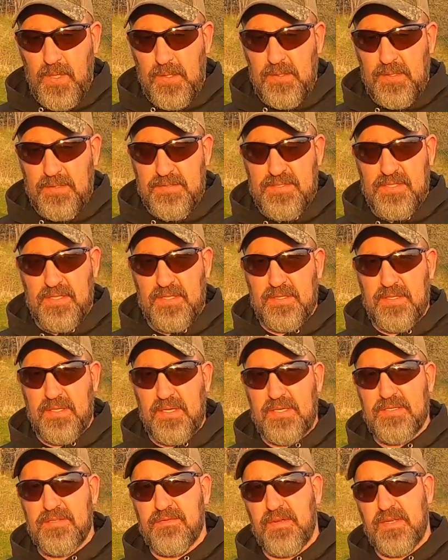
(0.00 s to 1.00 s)
I'll see you in the
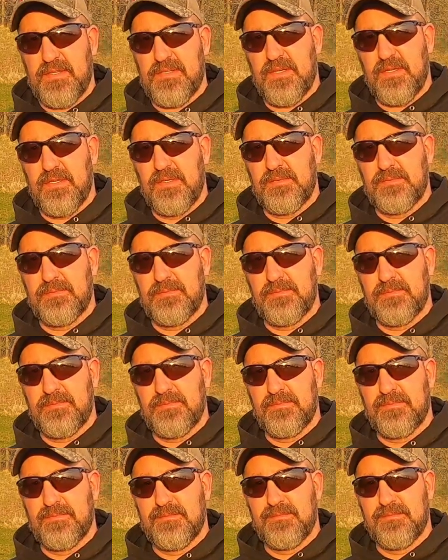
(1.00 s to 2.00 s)
next adventure.
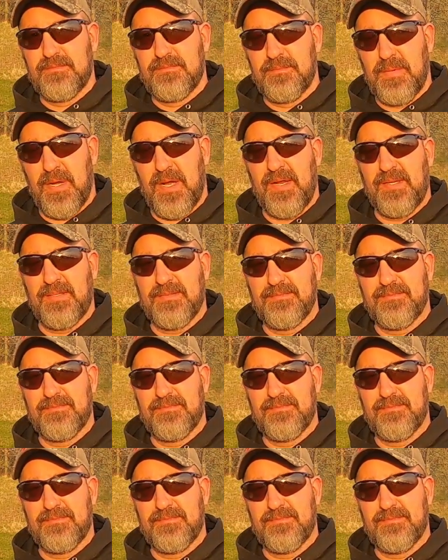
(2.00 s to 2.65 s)
Bye.